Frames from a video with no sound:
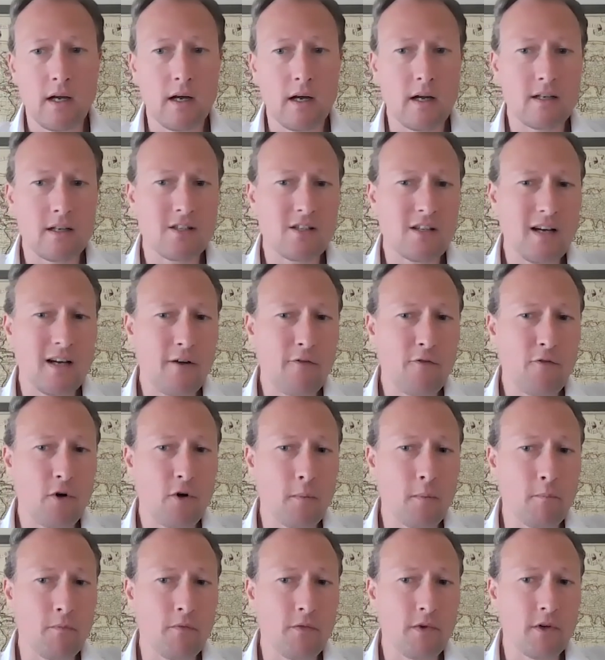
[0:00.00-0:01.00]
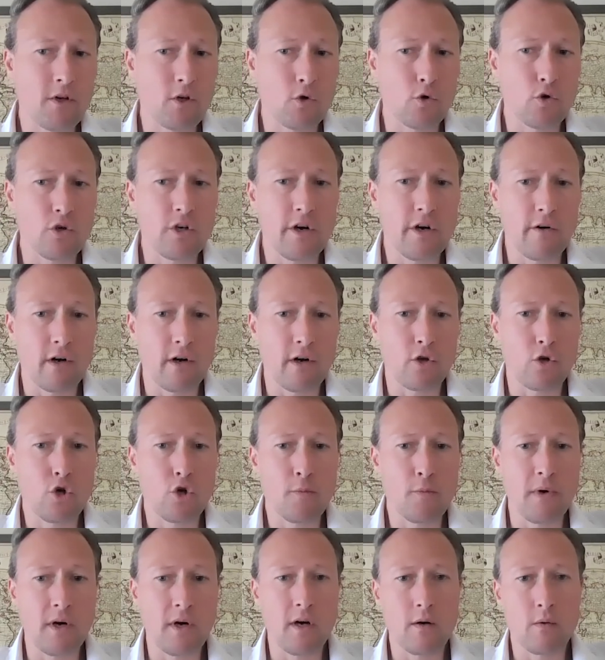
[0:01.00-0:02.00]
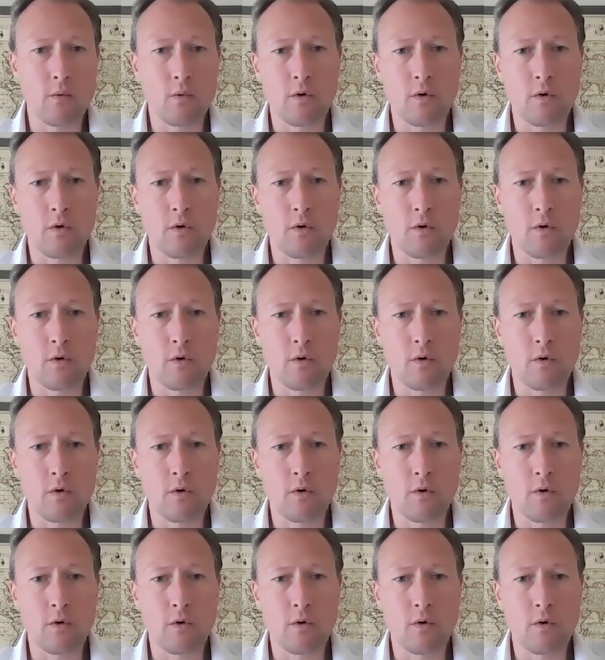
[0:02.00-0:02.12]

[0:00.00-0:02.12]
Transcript: Uh, aside from Goodyear and Cooper,